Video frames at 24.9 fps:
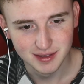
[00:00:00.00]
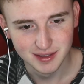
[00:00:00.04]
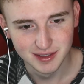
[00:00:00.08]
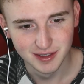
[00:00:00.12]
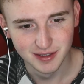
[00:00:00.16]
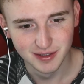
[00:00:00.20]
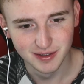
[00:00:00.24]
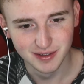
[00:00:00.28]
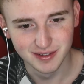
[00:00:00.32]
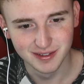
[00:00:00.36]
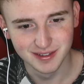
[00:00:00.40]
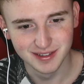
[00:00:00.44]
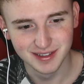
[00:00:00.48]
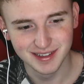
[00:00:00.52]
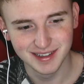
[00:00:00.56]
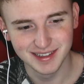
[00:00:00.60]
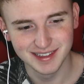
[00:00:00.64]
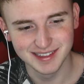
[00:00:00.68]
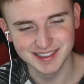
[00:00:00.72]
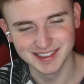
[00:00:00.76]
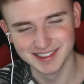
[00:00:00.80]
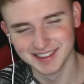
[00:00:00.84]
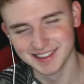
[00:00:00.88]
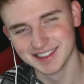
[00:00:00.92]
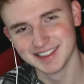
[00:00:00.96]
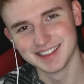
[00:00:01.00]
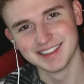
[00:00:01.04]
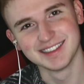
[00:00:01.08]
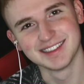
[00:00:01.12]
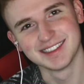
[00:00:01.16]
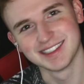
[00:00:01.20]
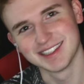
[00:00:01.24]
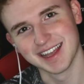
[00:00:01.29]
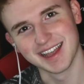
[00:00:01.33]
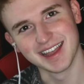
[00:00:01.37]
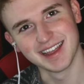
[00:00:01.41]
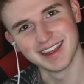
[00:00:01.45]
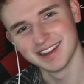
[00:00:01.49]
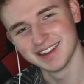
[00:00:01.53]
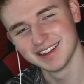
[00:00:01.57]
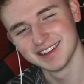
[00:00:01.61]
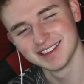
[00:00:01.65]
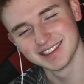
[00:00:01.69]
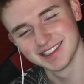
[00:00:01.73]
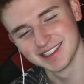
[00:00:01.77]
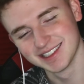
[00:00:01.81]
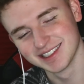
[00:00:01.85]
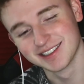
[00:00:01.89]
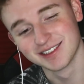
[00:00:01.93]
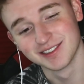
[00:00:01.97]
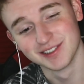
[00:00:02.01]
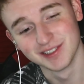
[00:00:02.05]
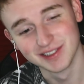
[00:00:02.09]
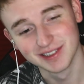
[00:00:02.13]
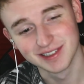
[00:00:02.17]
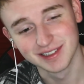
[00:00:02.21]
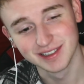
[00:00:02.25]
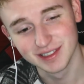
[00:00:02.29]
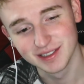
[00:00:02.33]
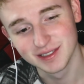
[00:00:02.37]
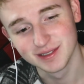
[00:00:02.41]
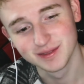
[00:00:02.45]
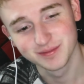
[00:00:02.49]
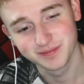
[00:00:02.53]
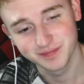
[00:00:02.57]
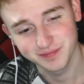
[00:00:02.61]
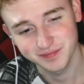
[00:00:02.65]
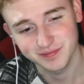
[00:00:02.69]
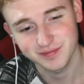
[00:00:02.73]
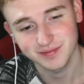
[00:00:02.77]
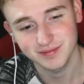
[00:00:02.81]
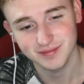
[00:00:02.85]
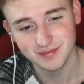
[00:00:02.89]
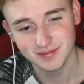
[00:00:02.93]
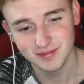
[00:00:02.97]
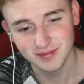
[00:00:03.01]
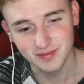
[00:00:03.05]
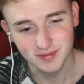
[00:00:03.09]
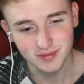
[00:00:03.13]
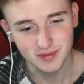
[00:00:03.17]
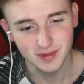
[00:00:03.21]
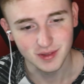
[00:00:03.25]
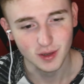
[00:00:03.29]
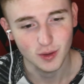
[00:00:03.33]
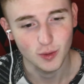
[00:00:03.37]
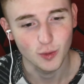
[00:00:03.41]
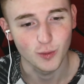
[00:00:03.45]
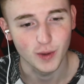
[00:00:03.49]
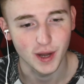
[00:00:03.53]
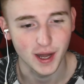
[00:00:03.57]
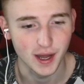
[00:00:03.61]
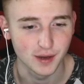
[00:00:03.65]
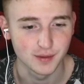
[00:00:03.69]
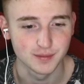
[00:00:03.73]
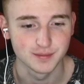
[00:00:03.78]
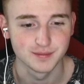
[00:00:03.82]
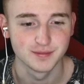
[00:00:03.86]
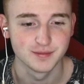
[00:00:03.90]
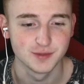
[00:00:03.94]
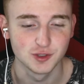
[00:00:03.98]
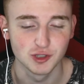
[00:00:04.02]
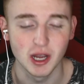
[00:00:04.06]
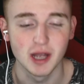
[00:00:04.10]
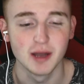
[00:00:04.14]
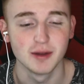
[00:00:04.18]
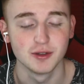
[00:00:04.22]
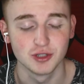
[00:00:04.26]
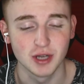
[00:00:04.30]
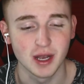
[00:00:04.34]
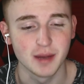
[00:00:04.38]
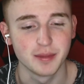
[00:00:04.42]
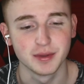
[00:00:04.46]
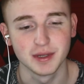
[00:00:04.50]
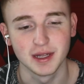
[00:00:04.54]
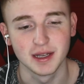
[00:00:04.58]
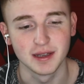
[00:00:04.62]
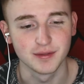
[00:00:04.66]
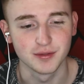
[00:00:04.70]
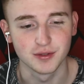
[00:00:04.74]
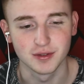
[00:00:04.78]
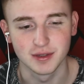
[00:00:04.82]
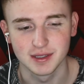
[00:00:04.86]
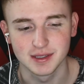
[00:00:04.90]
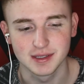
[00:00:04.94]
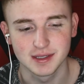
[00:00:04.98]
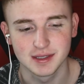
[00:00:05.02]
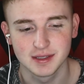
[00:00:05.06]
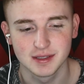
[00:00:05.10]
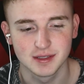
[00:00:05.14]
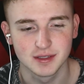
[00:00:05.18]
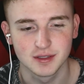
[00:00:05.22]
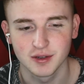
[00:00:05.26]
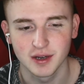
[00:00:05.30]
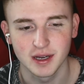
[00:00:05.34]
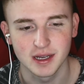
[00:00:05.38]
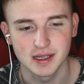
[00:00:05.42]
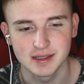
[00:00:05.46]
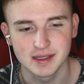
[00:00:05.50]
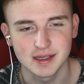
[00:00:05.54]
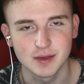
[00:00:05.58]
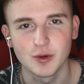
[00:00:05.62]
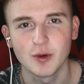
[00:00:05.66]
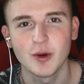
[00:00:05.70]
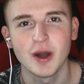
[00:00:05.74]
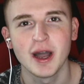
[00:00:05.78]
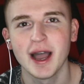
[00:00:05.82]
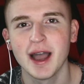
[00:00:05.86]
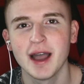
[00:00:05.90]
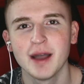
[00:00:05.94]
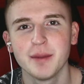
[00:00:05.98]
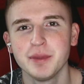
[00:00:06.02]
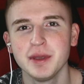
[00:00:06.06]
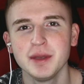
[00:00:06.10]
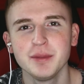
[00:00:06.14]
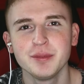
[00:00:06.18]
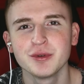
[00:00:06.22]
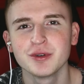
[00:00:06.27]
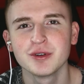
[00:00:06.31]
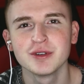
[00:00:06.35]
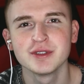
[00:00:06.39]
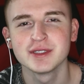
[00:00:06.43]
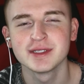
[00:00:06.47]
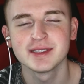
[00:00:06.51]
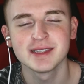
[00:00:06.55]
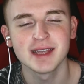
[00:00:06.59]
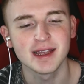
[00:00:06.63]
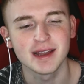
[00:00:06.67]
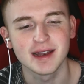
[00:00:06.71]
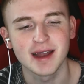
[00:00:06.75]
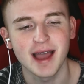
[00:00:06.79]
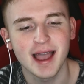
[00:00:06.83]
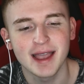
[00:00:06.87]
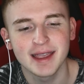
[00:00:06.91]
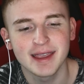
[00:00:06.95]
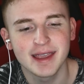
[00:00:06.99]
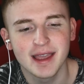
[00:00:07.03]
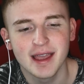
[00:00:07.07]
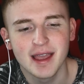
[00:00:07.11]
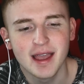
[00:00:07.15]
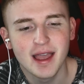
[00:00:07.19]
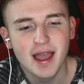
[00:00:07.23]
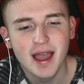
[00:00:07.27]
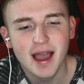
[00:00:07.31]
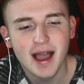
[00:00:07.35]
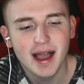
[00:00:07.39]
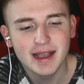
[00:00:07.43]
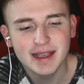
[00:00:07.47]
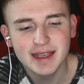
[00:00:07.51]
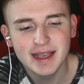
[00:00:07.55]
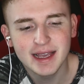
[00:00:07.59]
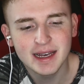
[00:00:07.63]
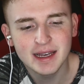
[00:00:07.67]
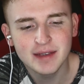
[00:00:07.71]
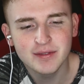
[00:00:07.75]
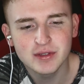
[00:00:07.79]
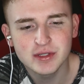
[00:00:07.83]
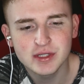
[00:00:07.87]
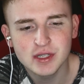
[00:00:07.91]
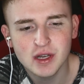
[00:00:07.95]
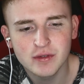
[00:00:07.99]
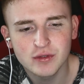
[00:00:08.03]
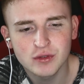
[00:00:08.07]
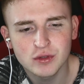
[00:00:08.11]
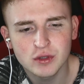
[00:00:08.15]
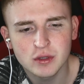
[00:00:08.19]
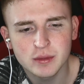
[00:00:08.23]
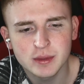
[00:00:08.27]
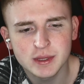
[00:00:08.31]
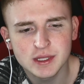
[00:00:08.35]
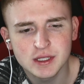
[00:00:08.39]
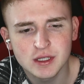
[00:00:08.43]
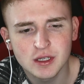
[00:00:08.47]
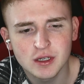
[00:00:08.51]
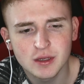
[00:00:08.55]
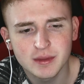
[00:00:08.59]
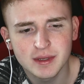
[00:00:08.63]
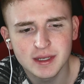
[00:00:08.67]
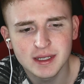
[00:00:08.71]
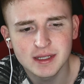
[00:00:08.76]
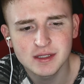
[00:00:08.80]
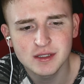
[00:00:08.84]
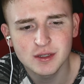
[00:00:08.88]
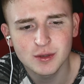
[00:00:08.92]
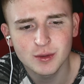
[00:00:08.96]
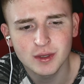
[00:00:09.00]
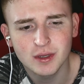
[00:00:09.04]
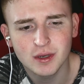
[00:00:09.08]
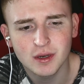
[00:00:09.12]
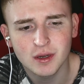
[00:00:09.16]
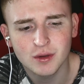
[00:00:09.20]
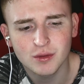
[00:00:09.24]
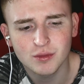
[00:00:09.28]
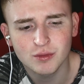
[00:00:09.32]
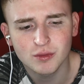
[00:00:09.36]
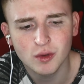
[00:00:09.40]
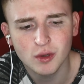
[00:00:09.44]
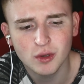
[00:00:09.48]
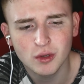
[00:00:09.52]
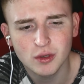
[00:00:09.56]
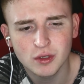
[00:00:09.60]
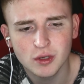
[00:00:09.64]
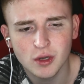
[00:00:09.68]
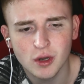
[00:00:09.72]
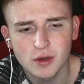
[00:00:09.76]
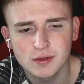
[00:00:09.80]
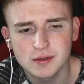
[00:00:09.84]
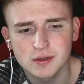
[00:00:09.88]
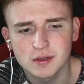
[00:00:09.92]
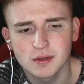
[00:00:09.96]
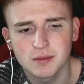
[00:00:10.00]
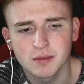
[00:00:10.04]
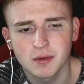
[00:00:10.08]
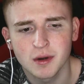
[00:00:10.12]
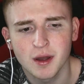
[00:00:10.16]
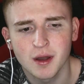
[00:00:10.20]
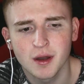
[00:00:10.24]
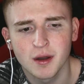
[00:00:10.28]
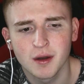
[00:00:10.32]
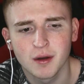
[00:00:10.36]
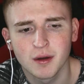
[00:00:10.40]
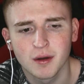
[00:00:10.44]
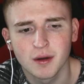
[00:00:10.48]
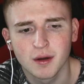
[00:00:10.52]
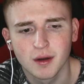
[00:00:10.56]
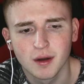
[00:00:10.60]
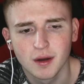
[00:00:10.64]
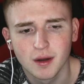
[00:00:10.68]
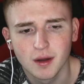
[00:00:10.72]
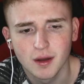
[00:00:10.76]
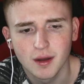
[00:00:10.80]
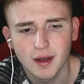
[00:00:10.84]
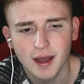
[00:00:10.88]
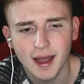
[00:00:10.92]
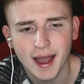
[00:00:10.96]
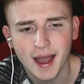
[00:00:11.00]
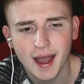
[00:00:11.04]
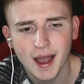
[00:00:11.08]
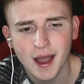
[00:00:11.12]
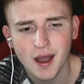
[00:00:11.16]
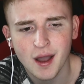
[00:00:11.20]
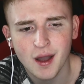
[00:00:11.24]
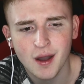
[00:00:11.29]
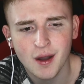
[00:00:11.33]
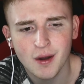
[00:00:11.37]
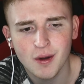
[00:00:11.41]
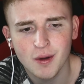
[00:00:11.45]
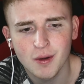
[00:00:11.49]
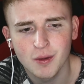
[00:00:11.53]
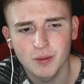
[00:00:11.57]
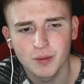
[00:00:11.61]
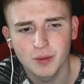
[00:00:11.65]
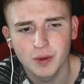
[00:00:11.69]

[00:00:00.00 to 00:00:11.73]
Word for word: Dude, this is insane. This is a cool clip. Wow. Drop, drop a like for this. This is crazy. Wow. People are insane. I can't, I can't even solve a Rubik's Cube, and he's doing it on a roller coaster, bro. How?